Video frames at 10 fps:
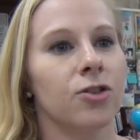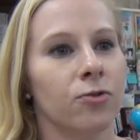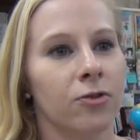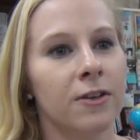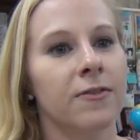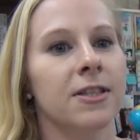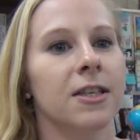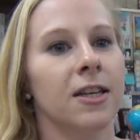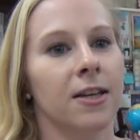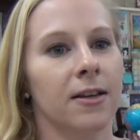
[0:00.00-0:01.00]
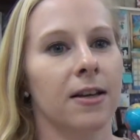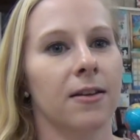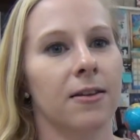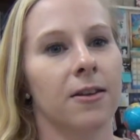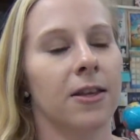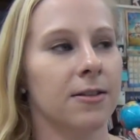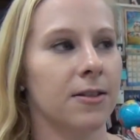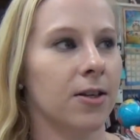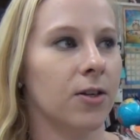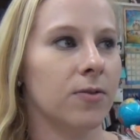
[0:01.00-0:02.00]
revisiting the things
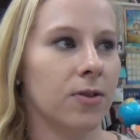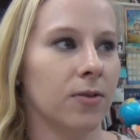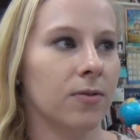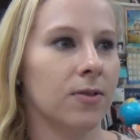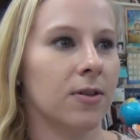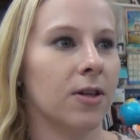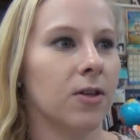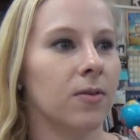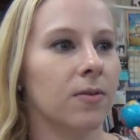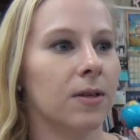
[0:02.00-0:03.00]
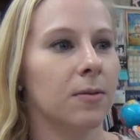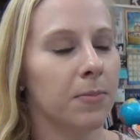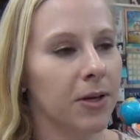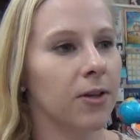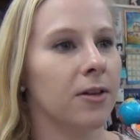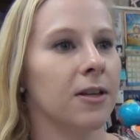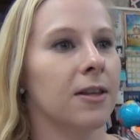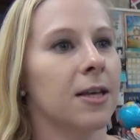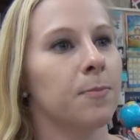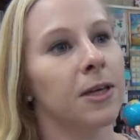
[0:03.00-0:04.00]
that you do so that you can build on it
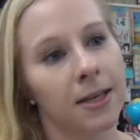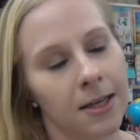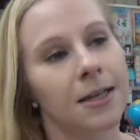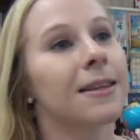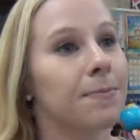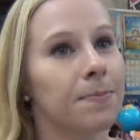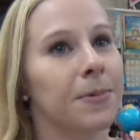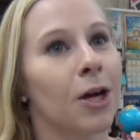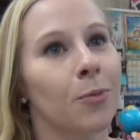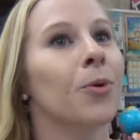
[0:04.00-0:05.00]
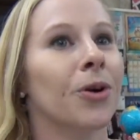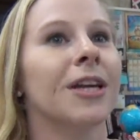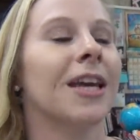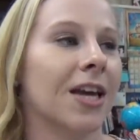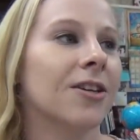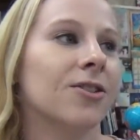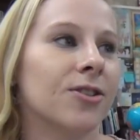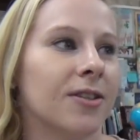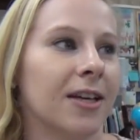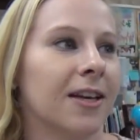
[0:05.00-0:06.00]
and can become more
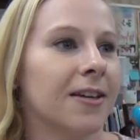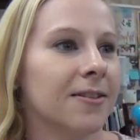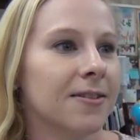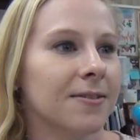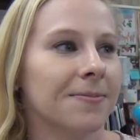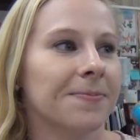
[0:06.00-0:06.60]
engaged, I guess.